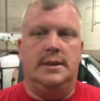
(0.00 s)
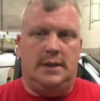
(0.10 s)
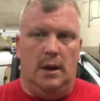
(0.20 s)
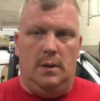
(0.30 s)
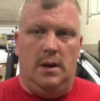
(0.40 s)

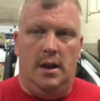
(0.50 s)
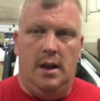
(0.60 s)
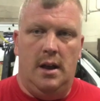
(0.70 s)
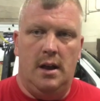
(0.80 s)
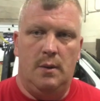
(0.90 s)
So
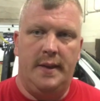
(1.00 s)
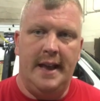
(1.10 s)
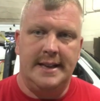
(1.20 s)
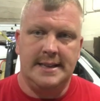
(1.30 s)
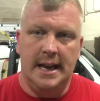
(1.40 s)
with
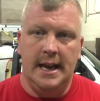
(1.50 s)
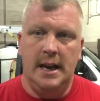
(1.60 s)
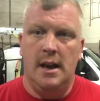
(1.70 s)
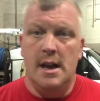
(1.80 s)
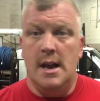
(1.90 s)
that said,